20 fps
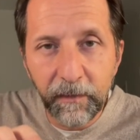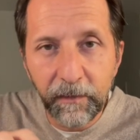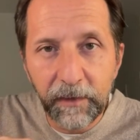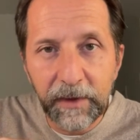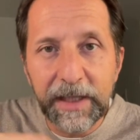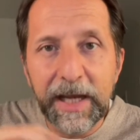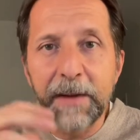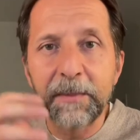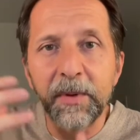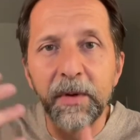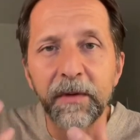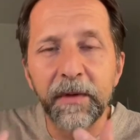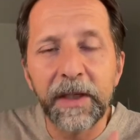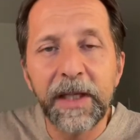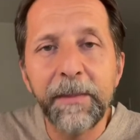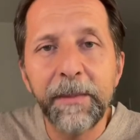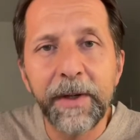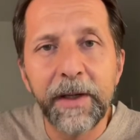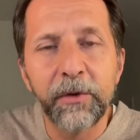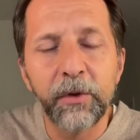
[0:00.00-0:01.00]
type of
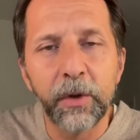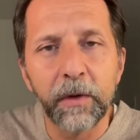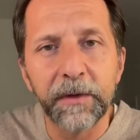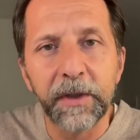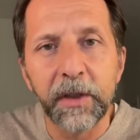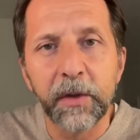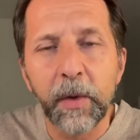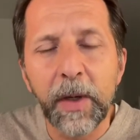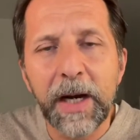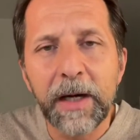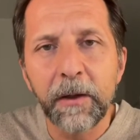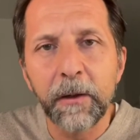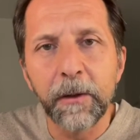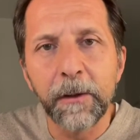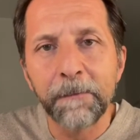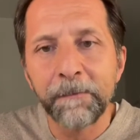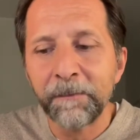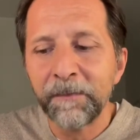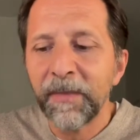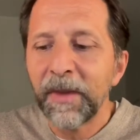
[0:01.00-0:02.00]
image of the
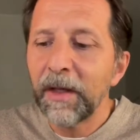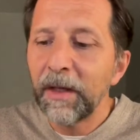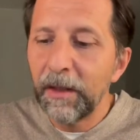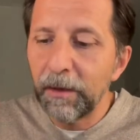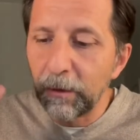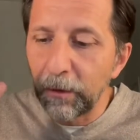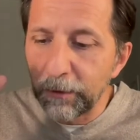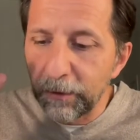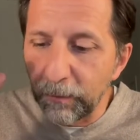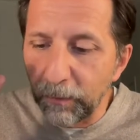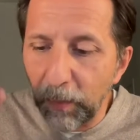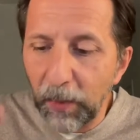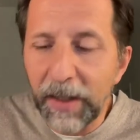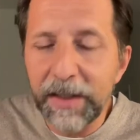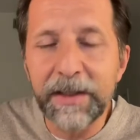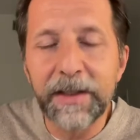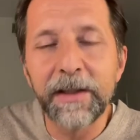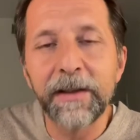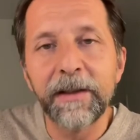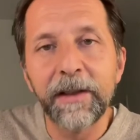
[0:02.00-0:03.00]
dragon is also
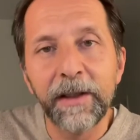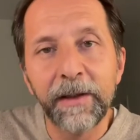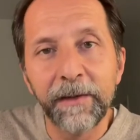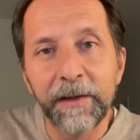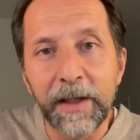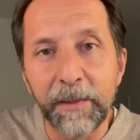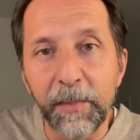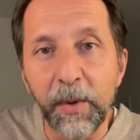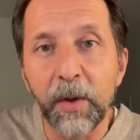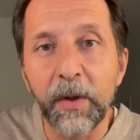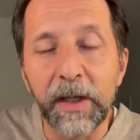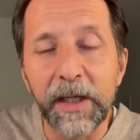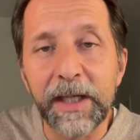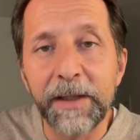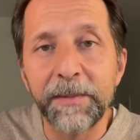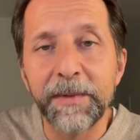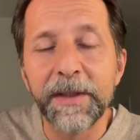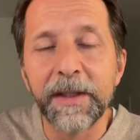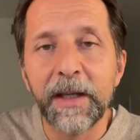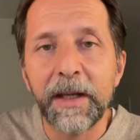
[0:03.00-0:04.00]
present in the
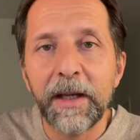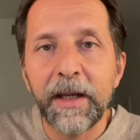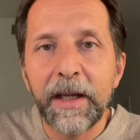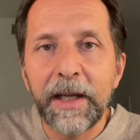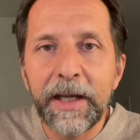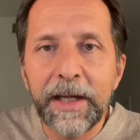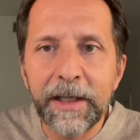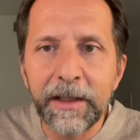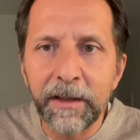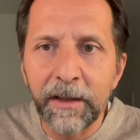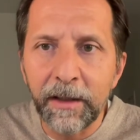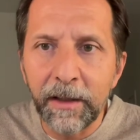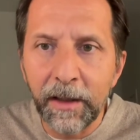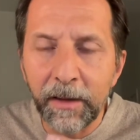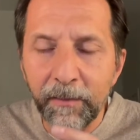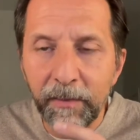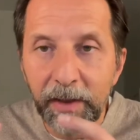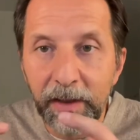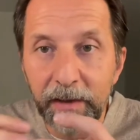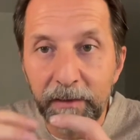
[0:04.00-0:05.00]
Apocalypse and uh,
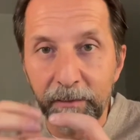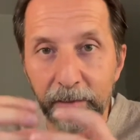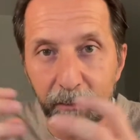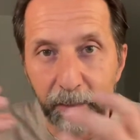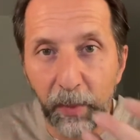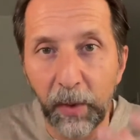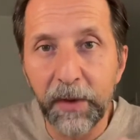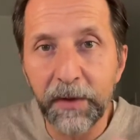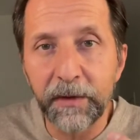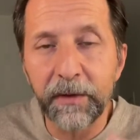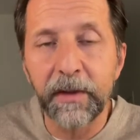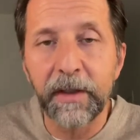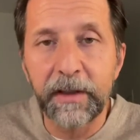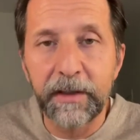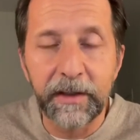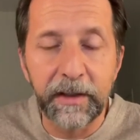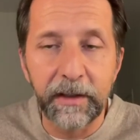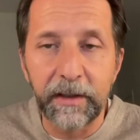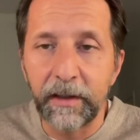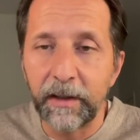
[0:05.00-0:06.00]
is,
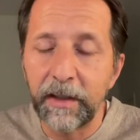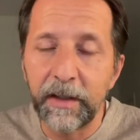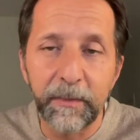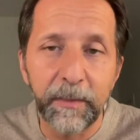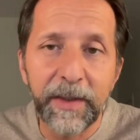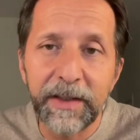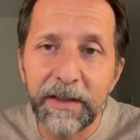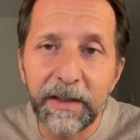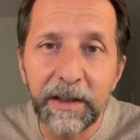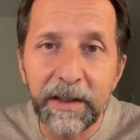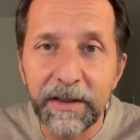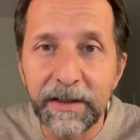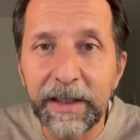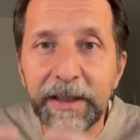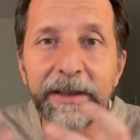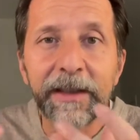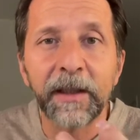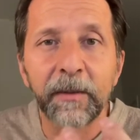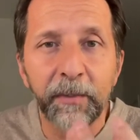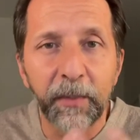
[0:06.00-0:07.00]
is, is basically
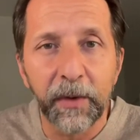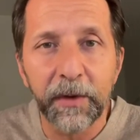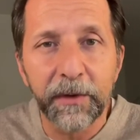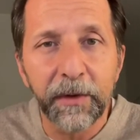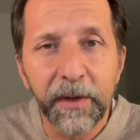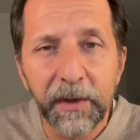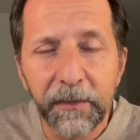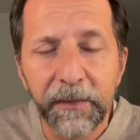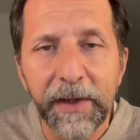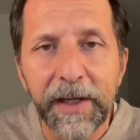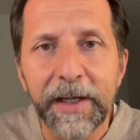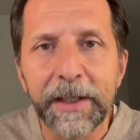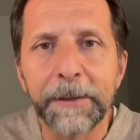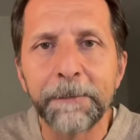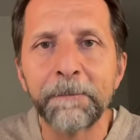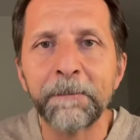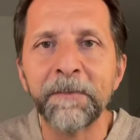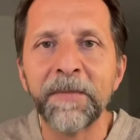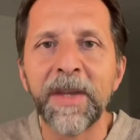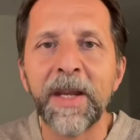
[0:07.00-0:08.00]
Satan personified.
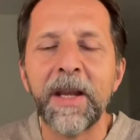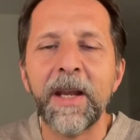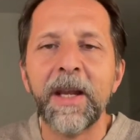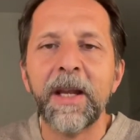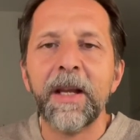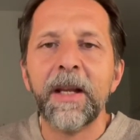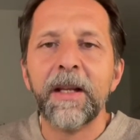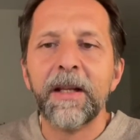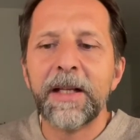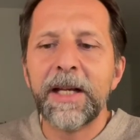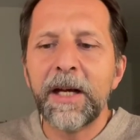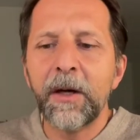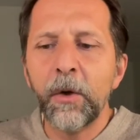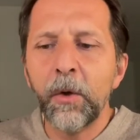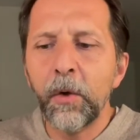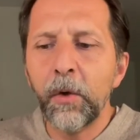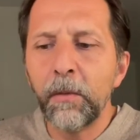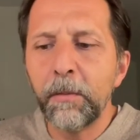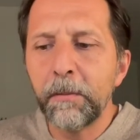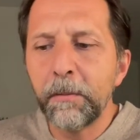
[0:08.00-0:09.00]

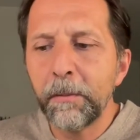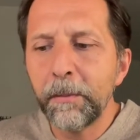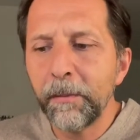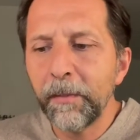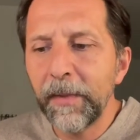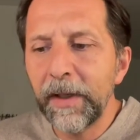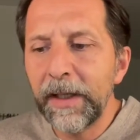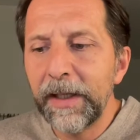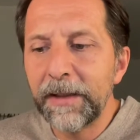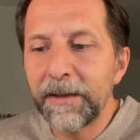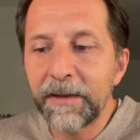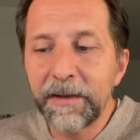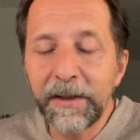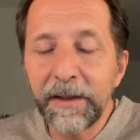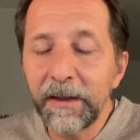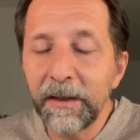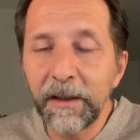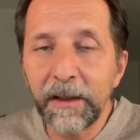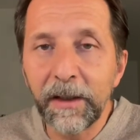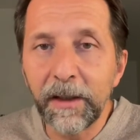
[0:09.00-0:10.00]
Now, it's
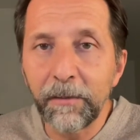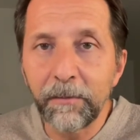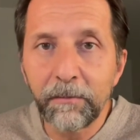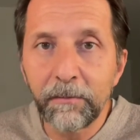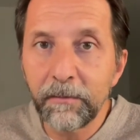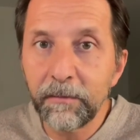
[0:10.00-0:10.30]
still,